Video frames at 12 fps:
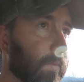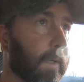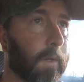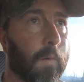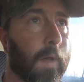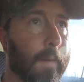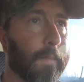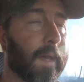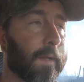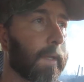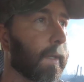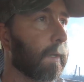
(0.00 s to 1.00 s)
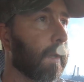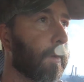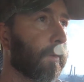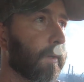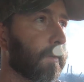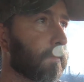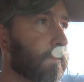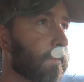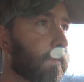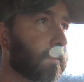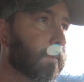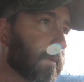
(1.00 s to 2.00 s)
We're gonna hop out and get it loaded.
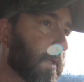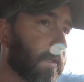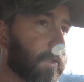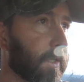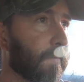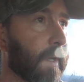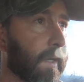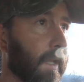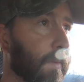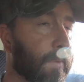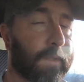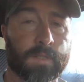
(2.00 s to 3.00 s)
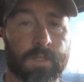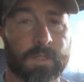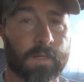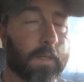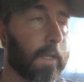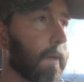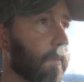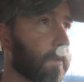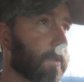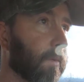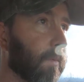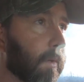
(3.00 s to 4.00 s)
I'll see if I can't position the
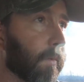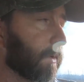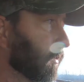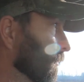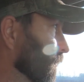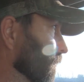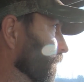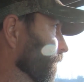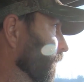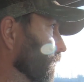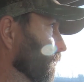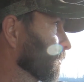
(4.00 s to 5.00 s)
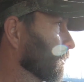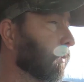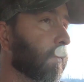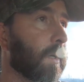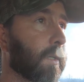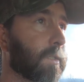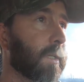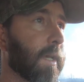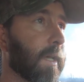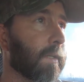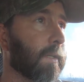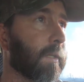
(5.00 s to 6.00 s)
camera somewhere where you folks can watch
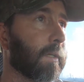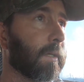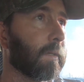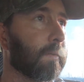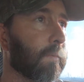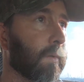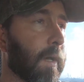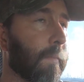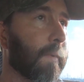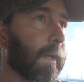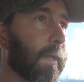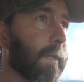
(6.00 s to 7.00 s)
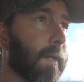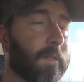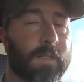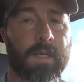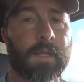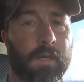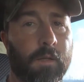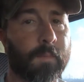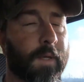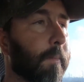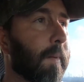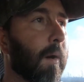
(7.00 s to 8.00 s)
that, and we'll hop back in. I'll tell you a little
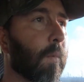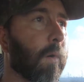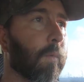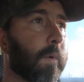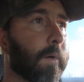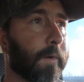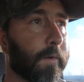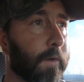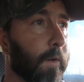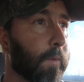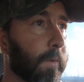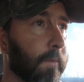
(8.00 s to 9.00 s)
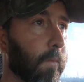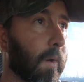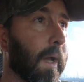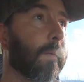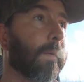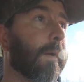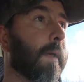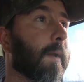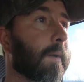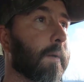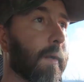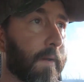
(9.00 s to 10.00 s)
bit about what we're doing while we're
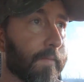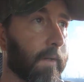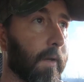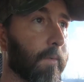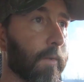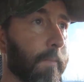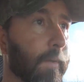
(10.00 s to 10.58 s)
down here having to load